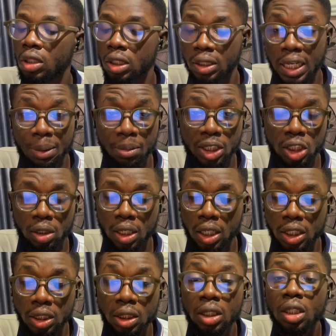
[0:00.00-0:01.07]

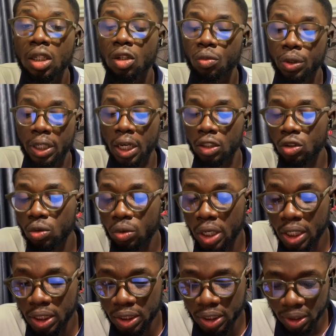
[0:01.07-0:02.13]
dimensionally, we can do
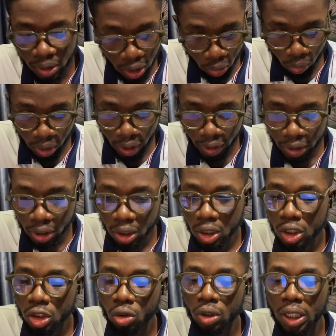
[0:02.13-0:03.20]
anything that we like.
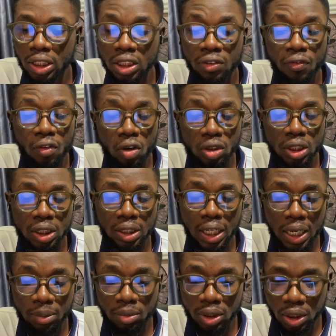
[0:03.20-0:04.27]
So that is force
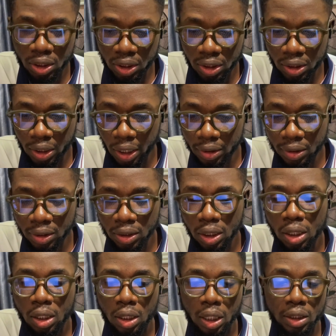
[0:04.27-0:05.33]
times distance,
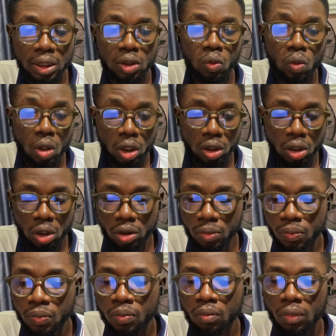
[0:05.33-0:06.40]
that is work done.
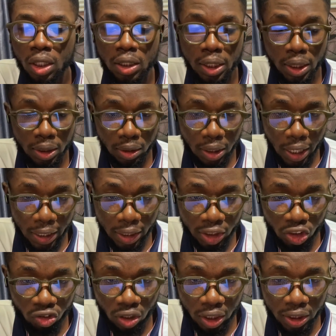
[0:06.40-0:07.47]
Then I
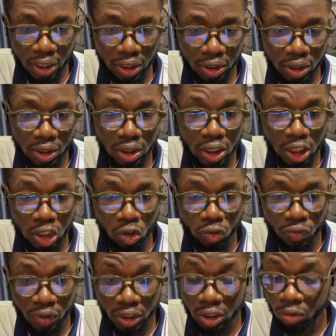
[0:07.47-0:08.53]
extracted this
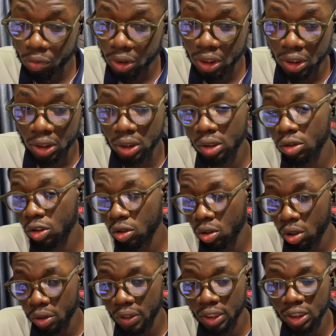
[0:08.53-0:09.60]
QV, which is
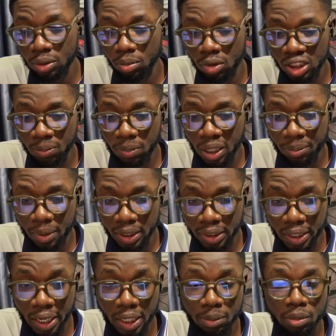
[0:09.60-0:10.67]
current multiplied by
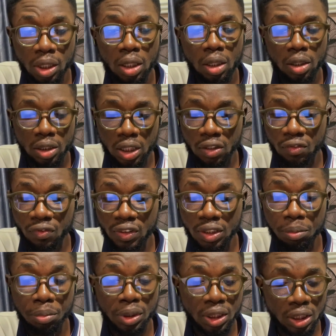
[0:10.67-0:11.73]
time, then V
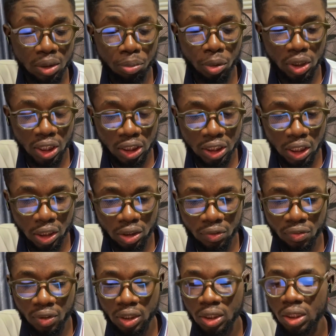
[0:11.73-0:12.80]
being the potential
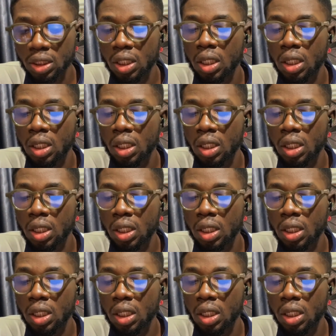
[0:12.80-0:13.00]
difference.